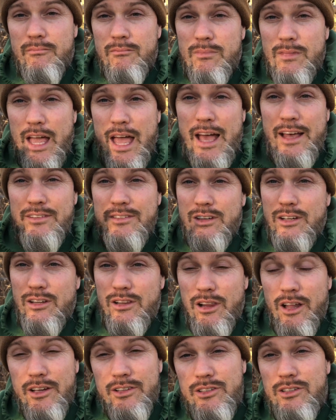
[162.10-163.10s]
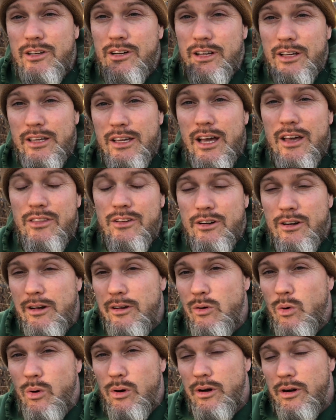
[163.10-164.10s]
has to cluster together in
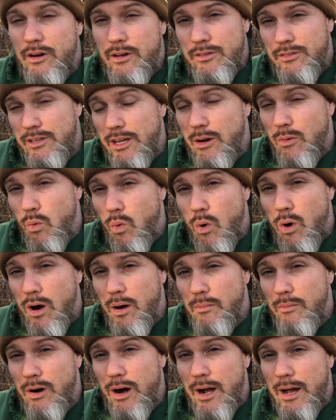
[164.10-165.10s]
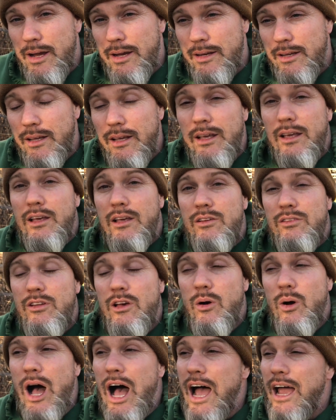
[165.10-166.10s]
order to stay warm, right?
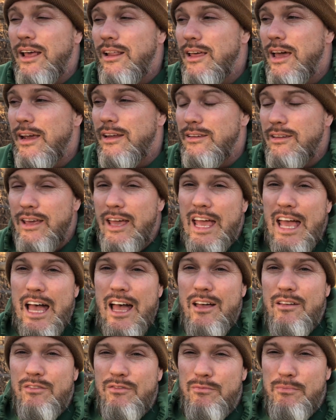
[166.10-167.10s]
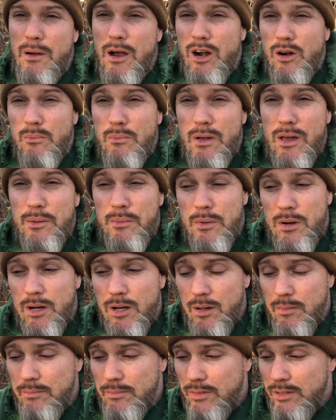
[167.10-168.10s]
So I like to have bare
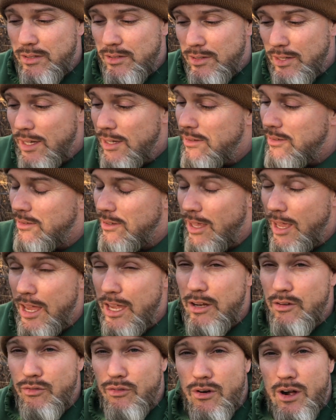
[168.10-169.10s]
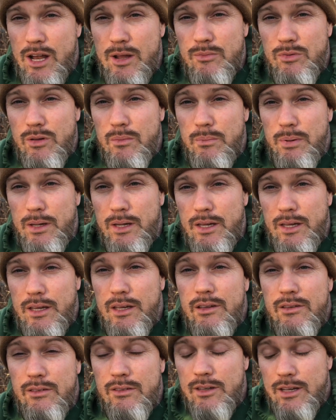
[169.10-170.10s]
minimum six to eight frames of
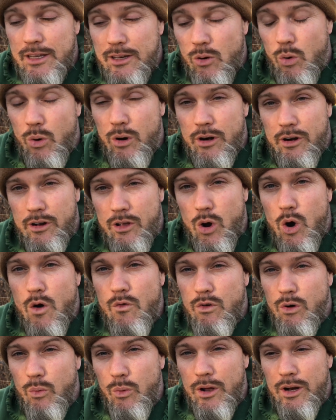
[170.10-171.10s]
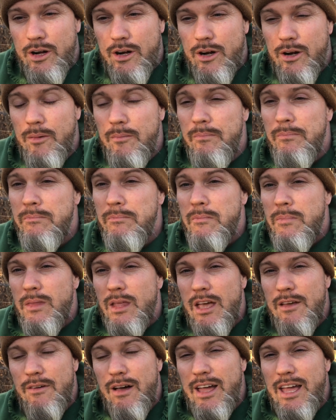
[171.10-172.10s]
bees in order to overwinter.
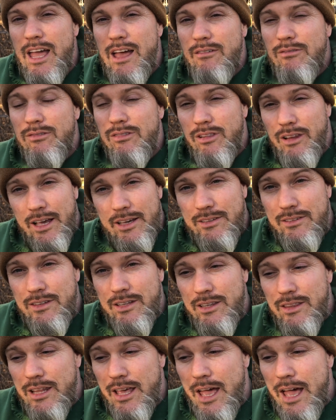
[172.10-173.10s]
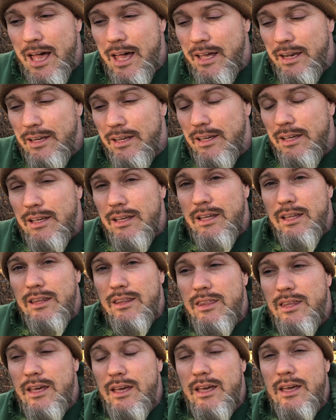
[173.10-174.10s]
If I have less than that,
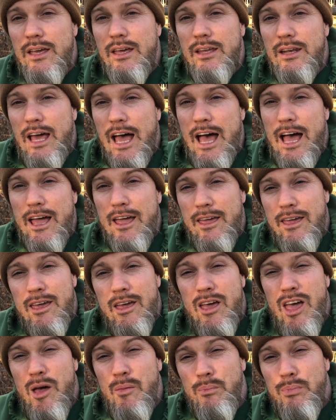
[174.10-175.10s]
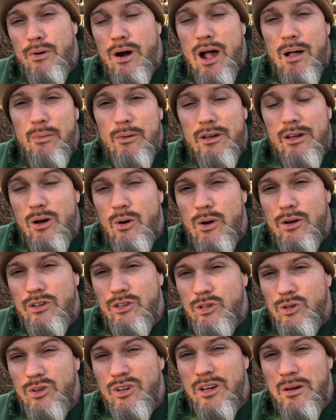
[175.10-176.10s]
then I am probably going
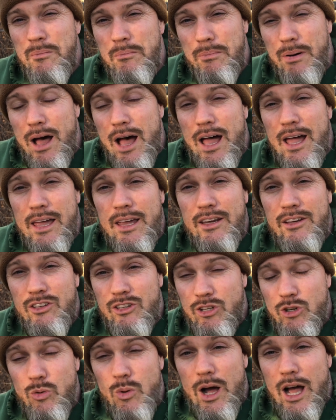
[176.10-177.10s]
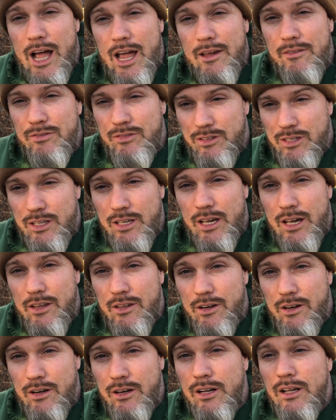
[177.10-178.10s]
to combine two hives
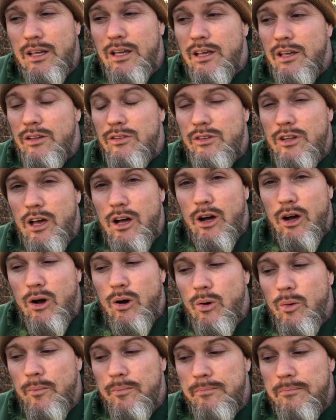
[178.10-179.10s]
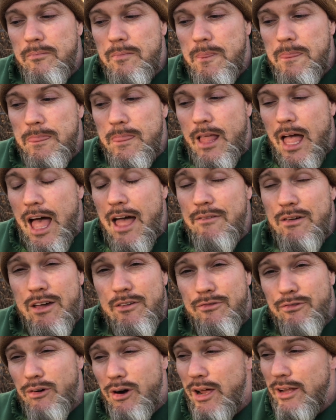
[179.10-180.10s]
together. So I've had
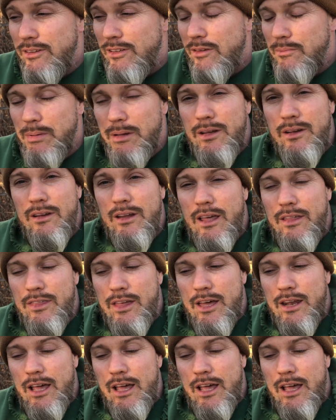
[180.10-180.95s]
friends that, been, that